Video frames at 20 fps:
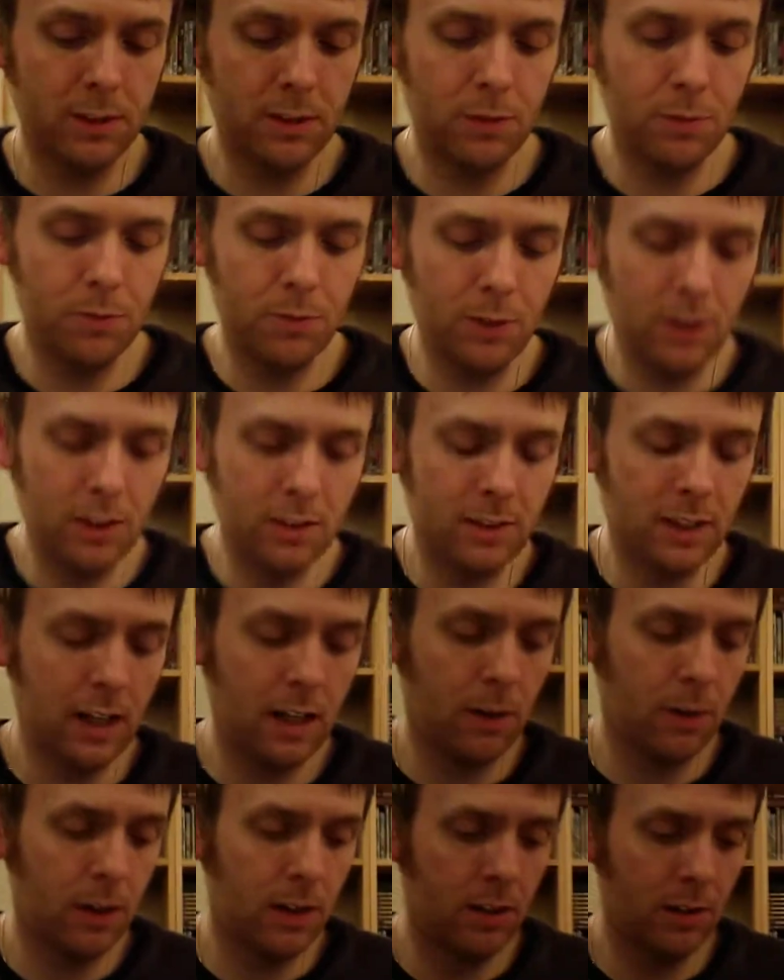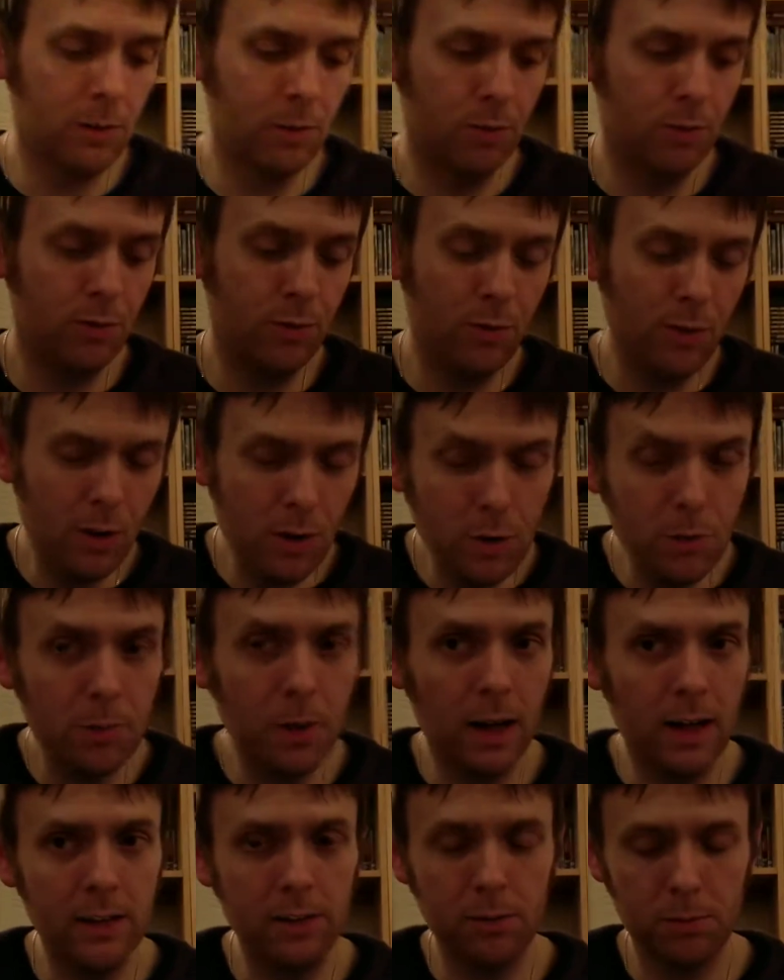The first hour flew
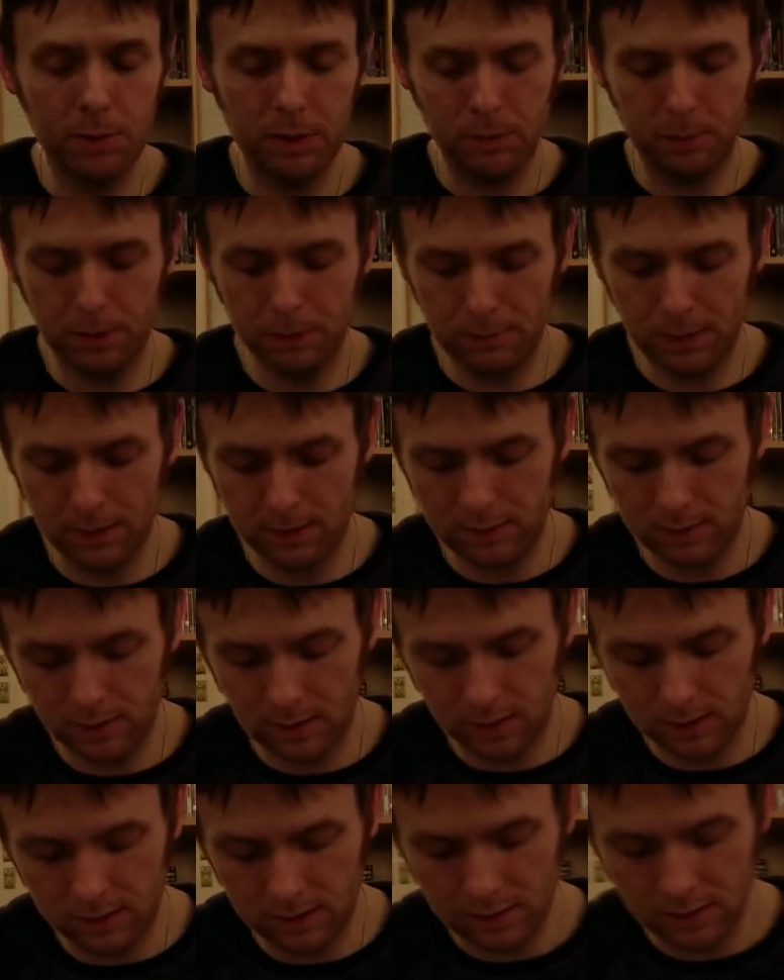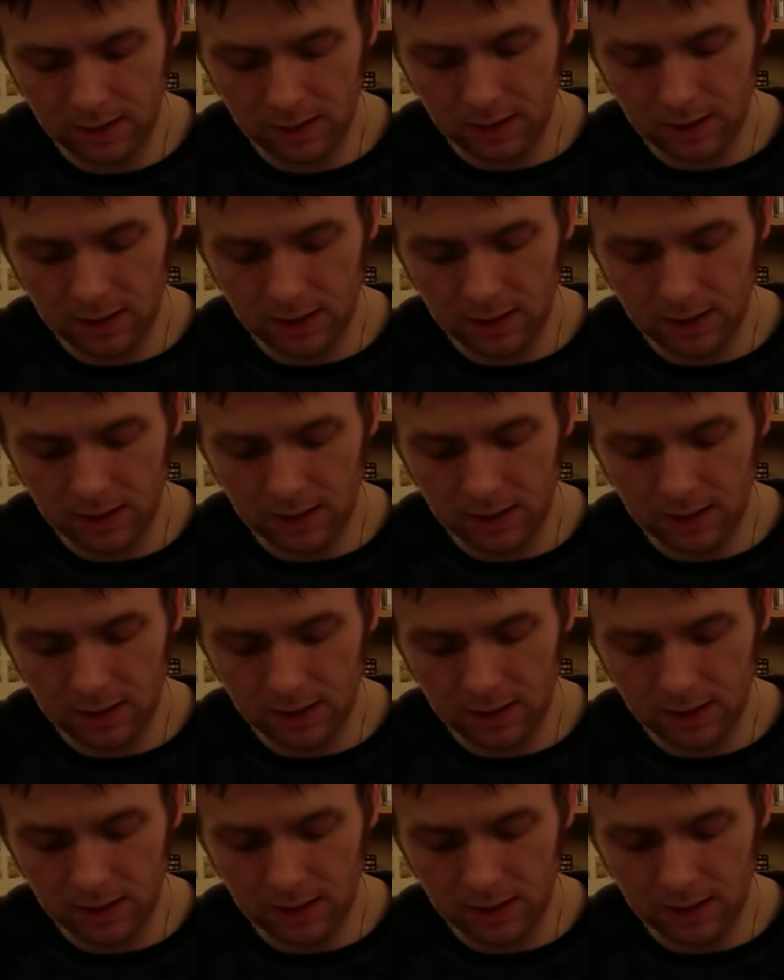past when they went back to the island.